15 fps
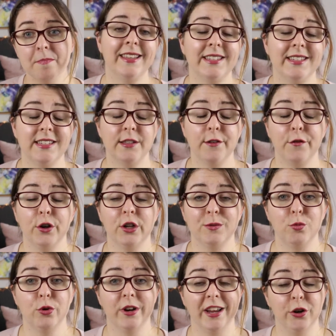This is the first
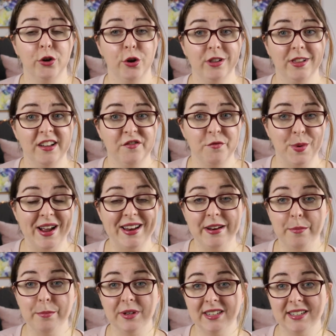book in her Love by
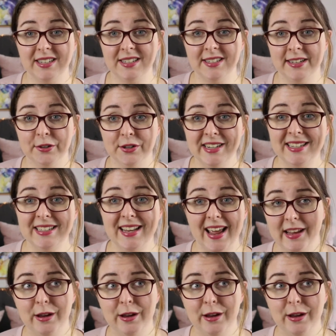Numbers series.